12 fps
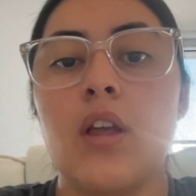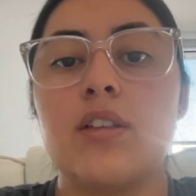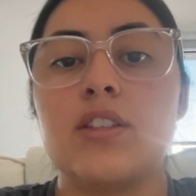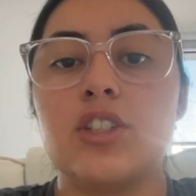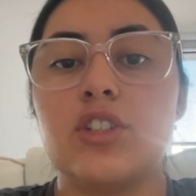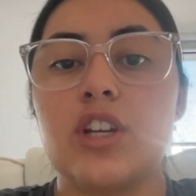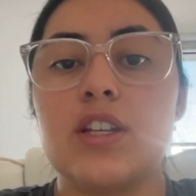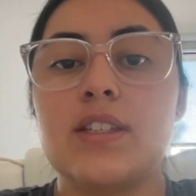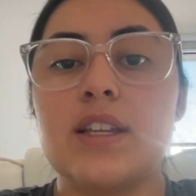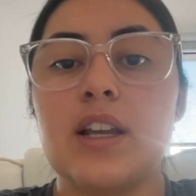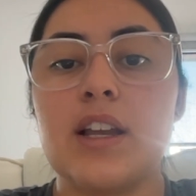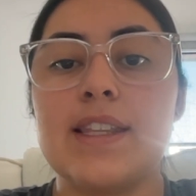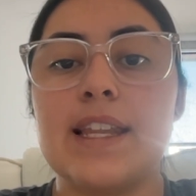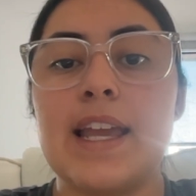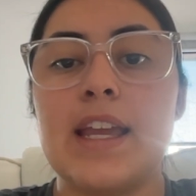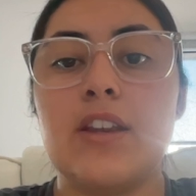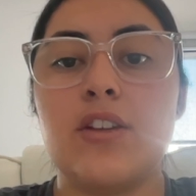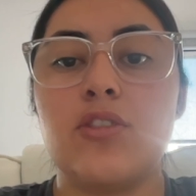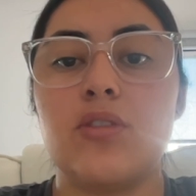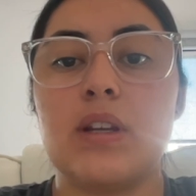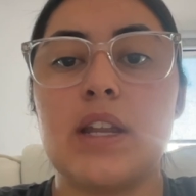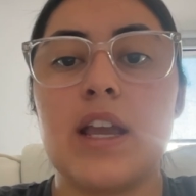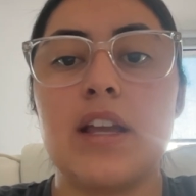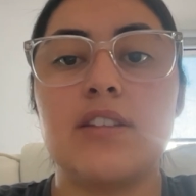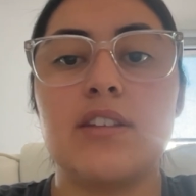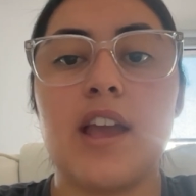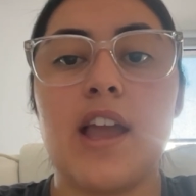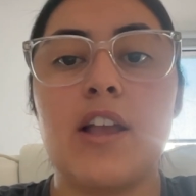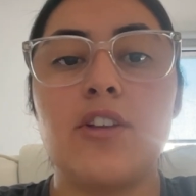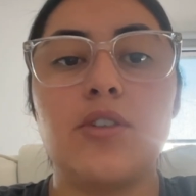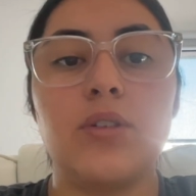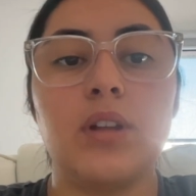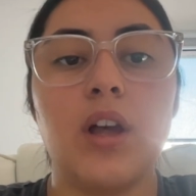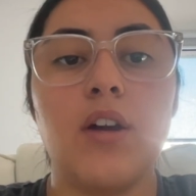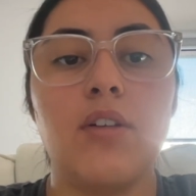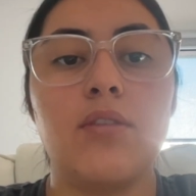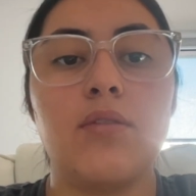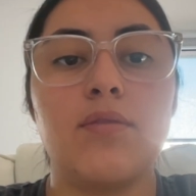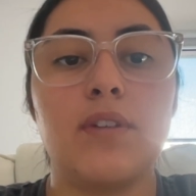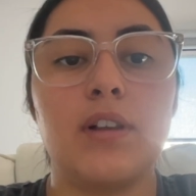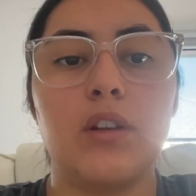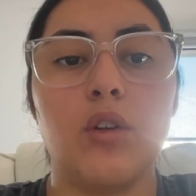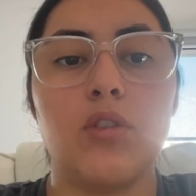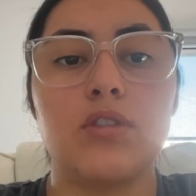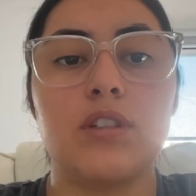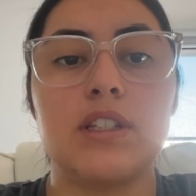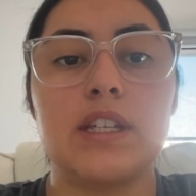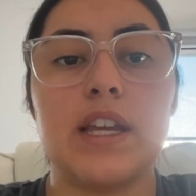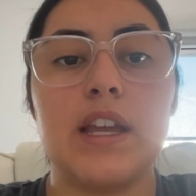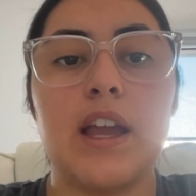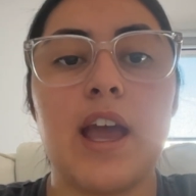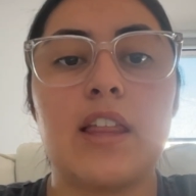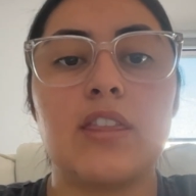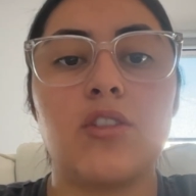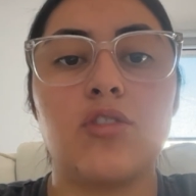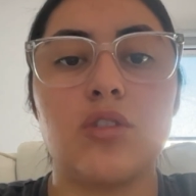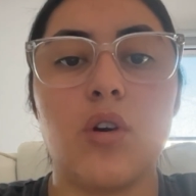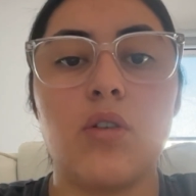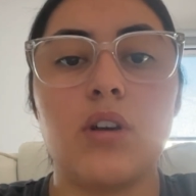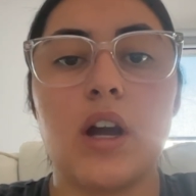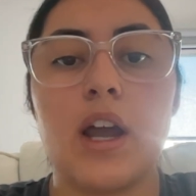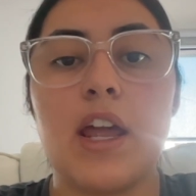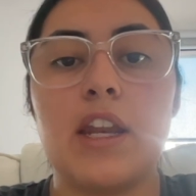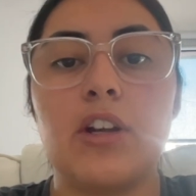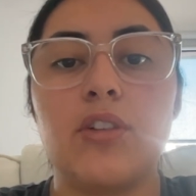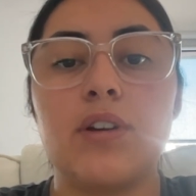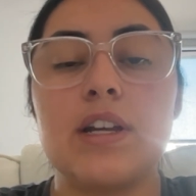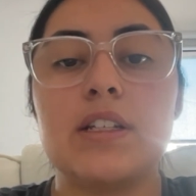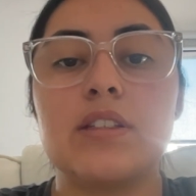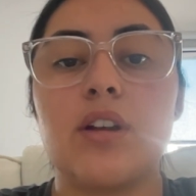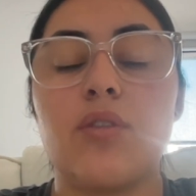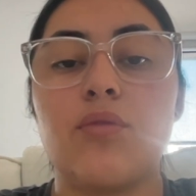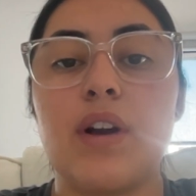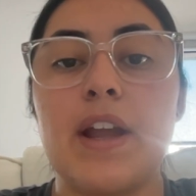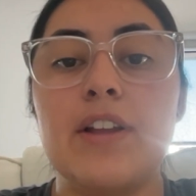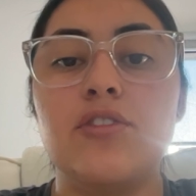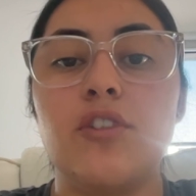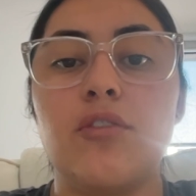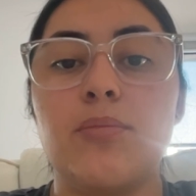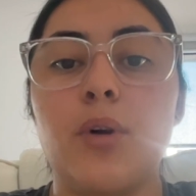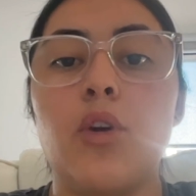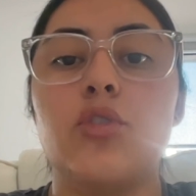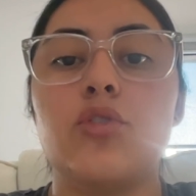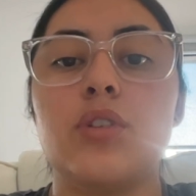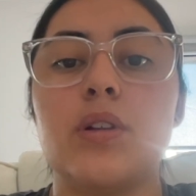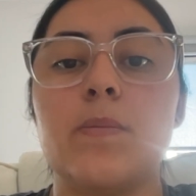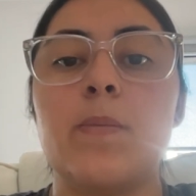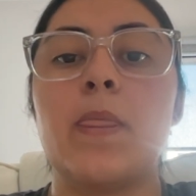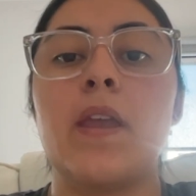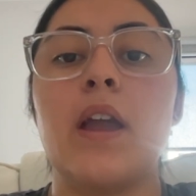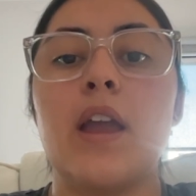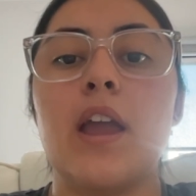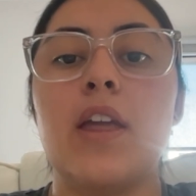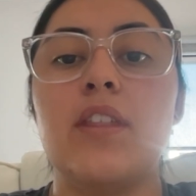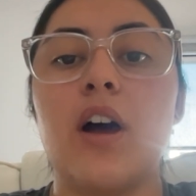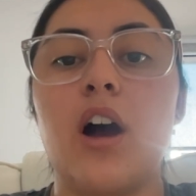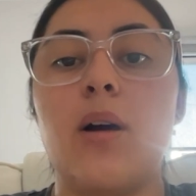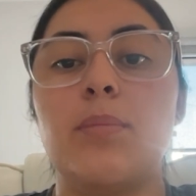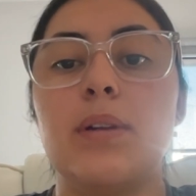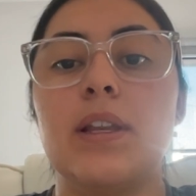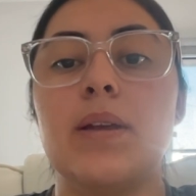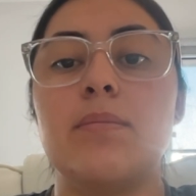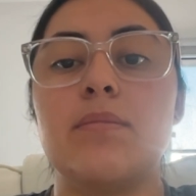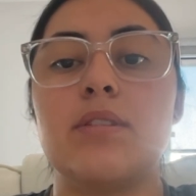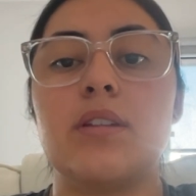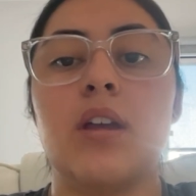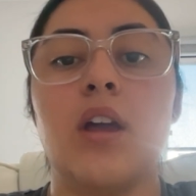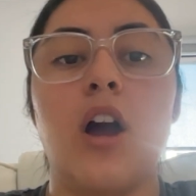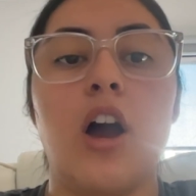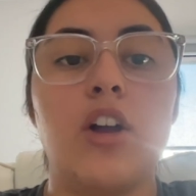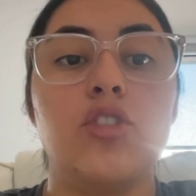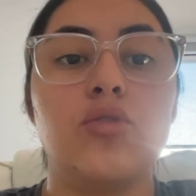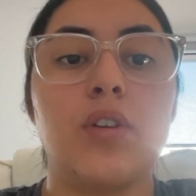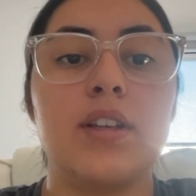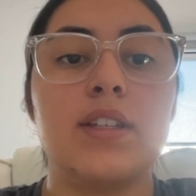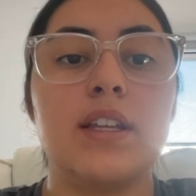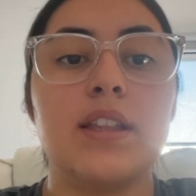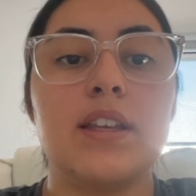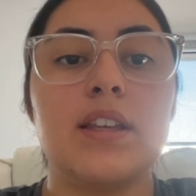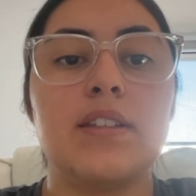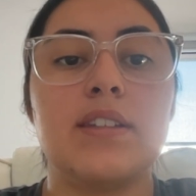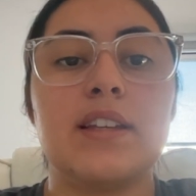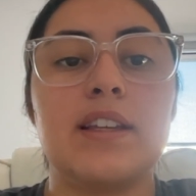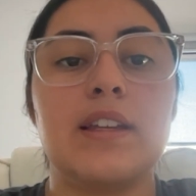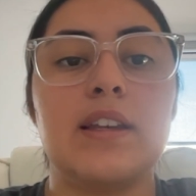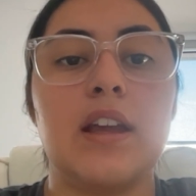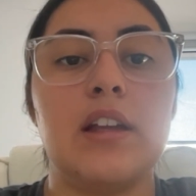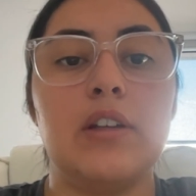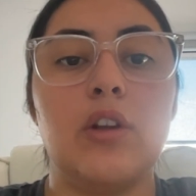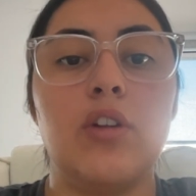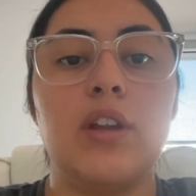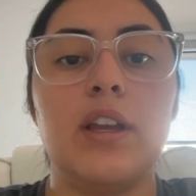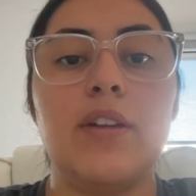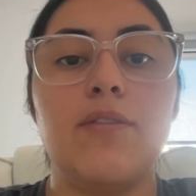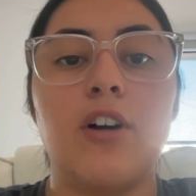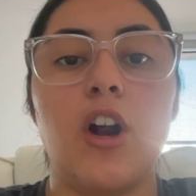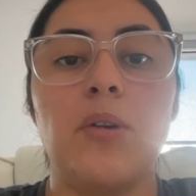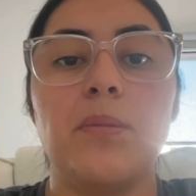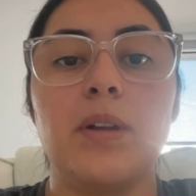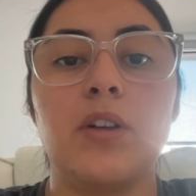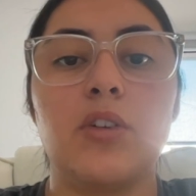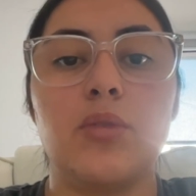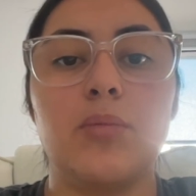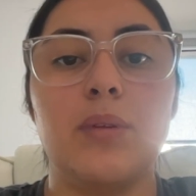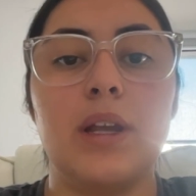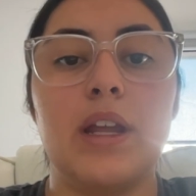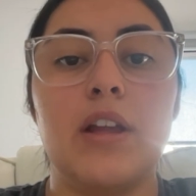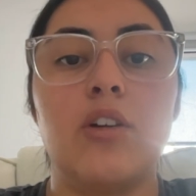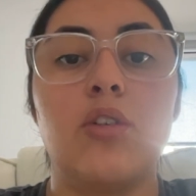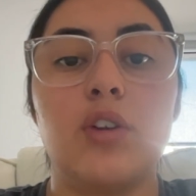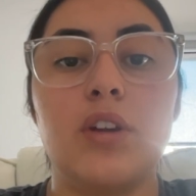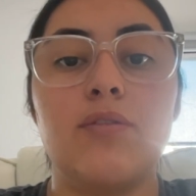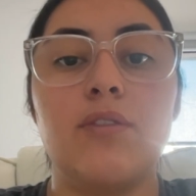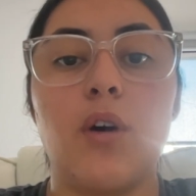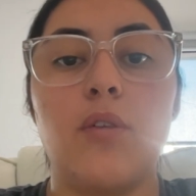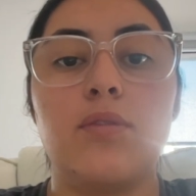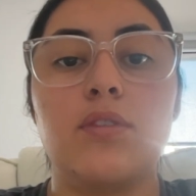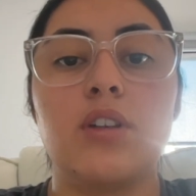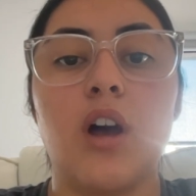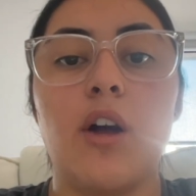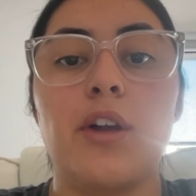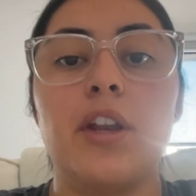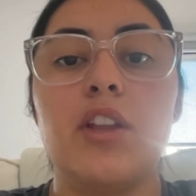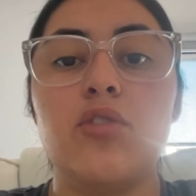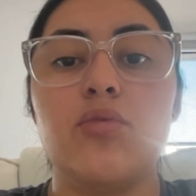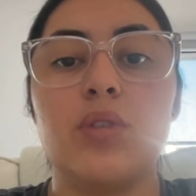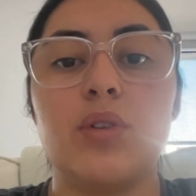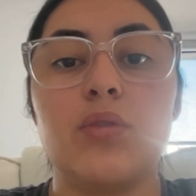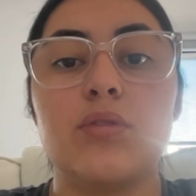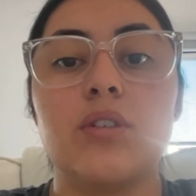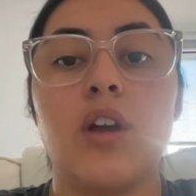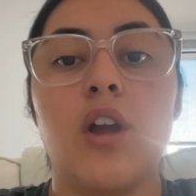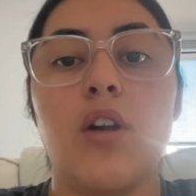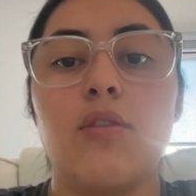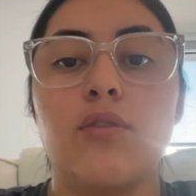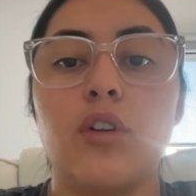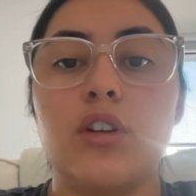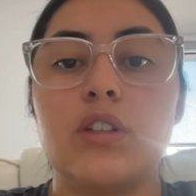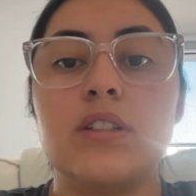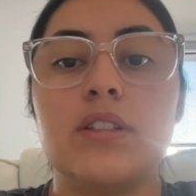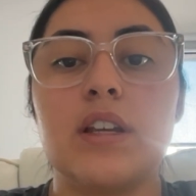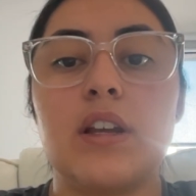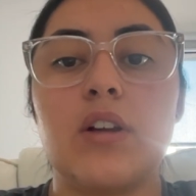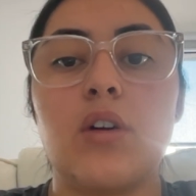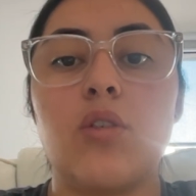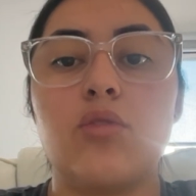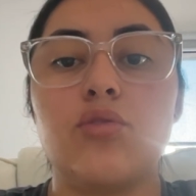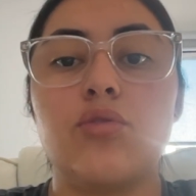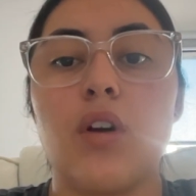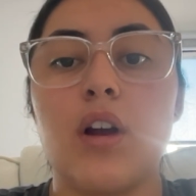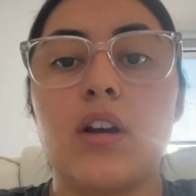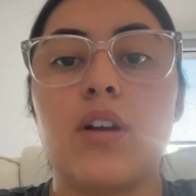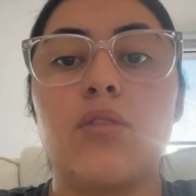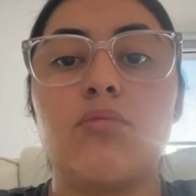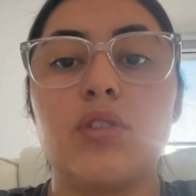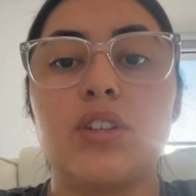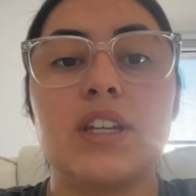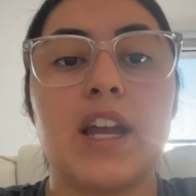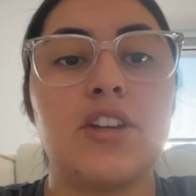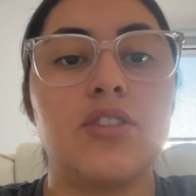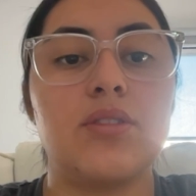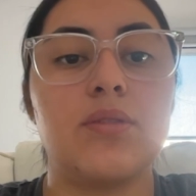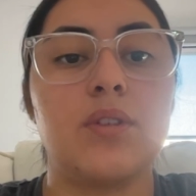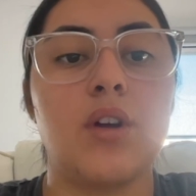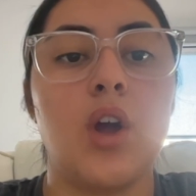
suggesting a need to enhance angular velocity at the shoulder and increase a range of motion in the upper limbs. Addressing this in a learning environment could involve targeted drills focusing on trunk rotation,